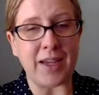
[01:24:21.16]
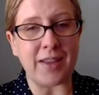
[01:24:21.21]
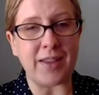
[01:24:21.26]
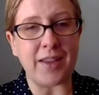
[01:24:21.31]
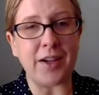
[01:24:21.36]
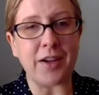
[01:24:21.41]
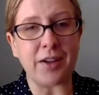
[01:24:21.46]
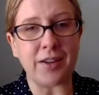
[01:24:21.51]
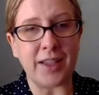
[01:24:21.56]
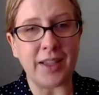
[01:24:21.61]
in
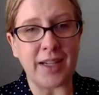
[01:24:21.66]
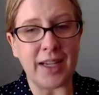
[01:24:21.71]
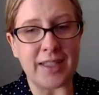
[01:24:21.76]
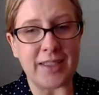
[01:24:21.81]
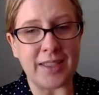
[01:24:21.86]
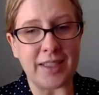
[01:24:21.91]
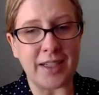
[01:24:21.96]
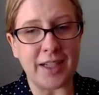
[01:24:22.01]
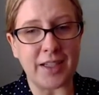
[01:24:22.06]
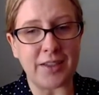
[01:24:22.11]
the early
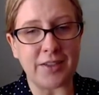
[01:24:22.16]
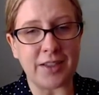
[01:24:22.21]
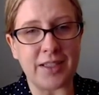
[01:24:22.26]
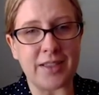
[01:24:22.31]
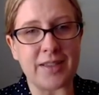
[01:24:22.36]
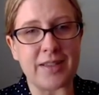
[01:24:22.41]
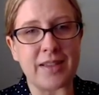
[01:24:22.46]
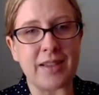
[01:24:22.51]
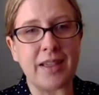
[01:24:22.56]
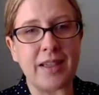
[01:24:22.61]

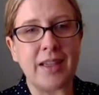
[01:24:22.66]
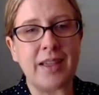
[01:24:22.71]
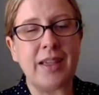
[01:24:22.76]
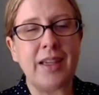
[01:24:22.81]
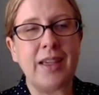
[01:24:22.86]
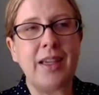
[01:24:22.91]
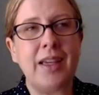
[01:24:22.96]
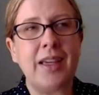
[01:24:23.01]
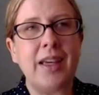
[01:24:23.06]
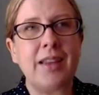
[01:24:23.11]
1900s.
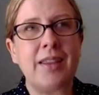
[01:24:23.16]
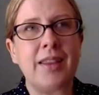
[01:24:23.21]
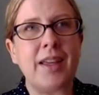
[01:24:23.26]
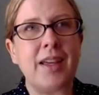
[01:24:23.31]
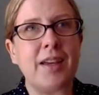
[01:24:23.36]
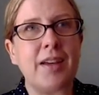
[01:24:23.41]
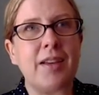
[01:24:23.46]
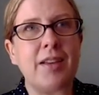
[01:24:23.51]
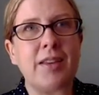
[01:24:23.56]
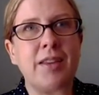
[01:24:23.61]

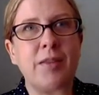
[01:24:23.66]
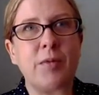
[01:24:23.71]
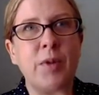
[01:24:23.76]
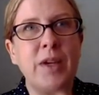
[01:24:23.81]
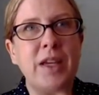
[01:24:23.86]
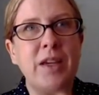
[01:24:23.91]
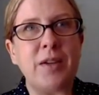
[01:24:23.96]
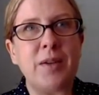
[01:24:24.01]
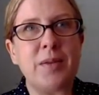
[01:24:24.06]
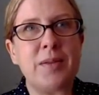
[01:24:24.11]
We
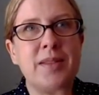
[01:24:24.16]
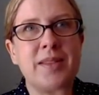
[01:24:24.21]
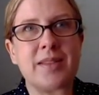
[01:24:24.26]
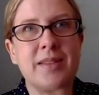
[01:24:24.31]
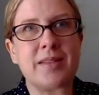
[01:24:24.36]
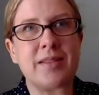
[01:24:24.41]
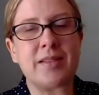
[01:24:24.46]
use